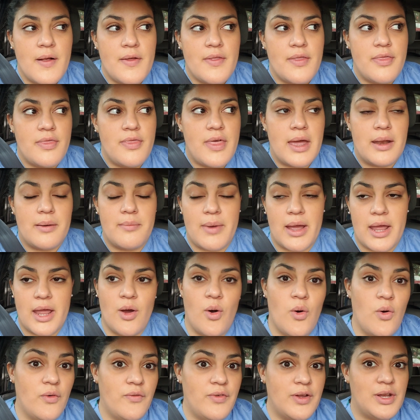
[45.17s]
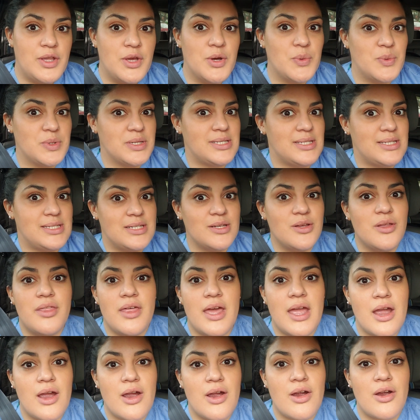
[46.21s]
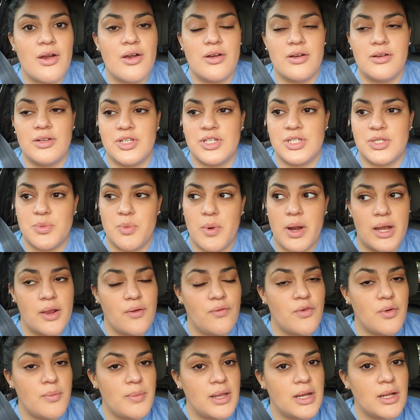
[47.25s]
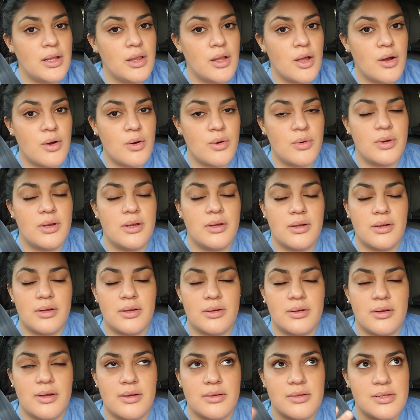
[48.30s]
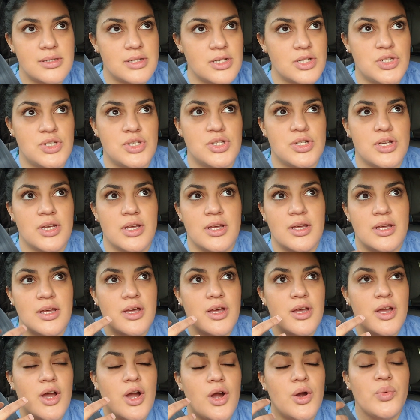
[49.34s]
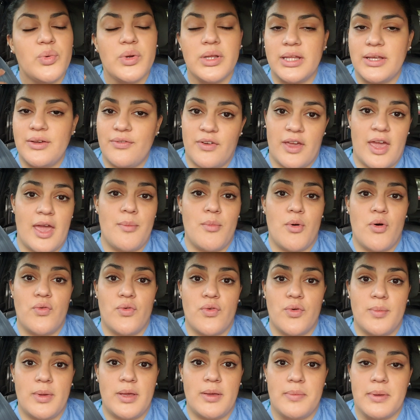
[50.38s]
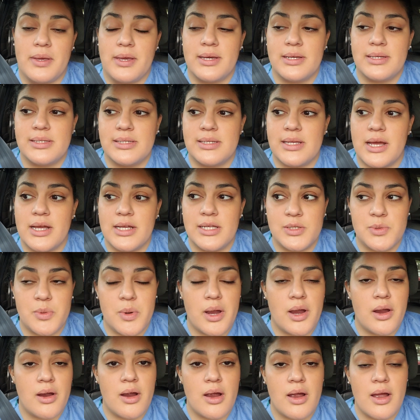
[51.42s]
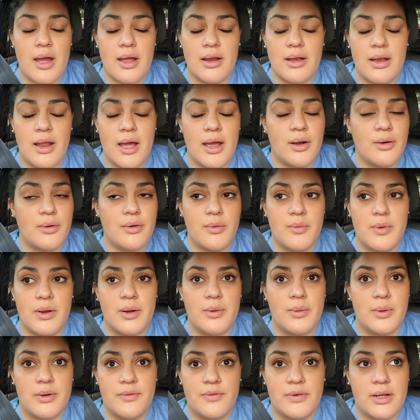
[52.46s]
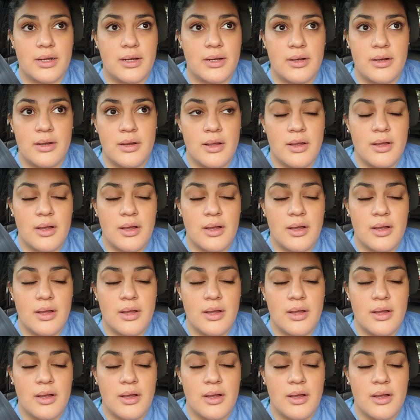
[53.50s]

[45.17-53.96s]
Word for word: that my whole video was still there, just ready for me to load, such a relief came over me because I swear I, I don't know what I would have done